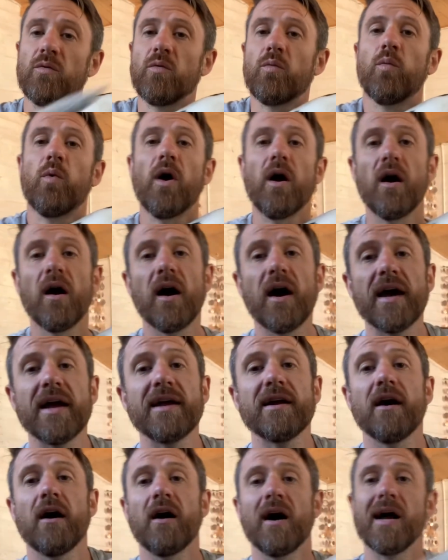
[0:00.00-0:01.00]

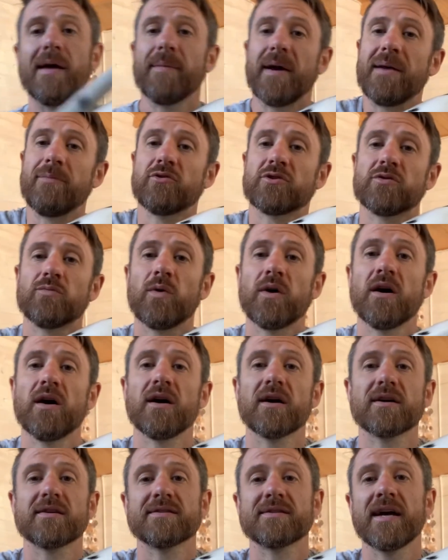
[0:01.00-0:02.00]
why I am able to
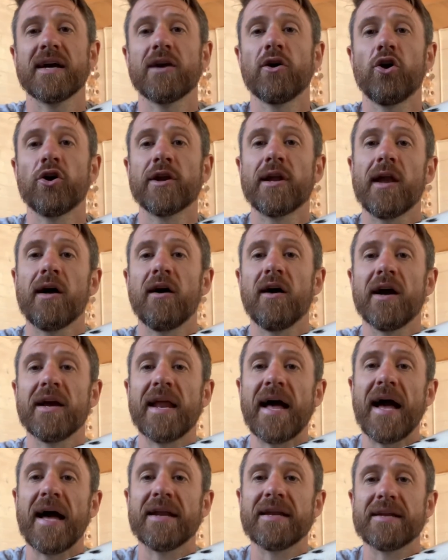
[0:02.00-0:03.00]
work, say, online
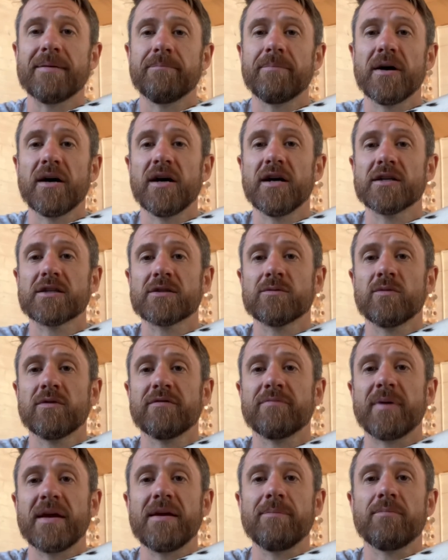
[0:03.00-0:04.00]
and in person
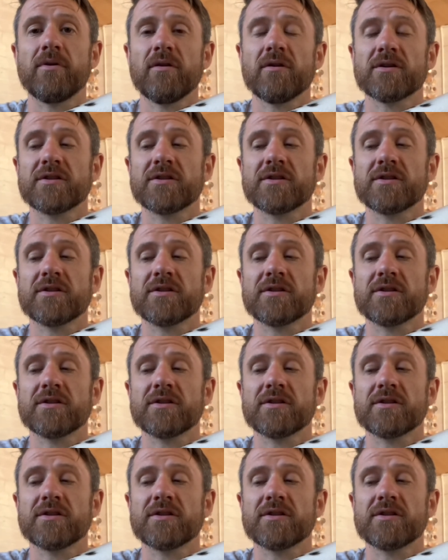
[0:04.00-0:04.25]
with people.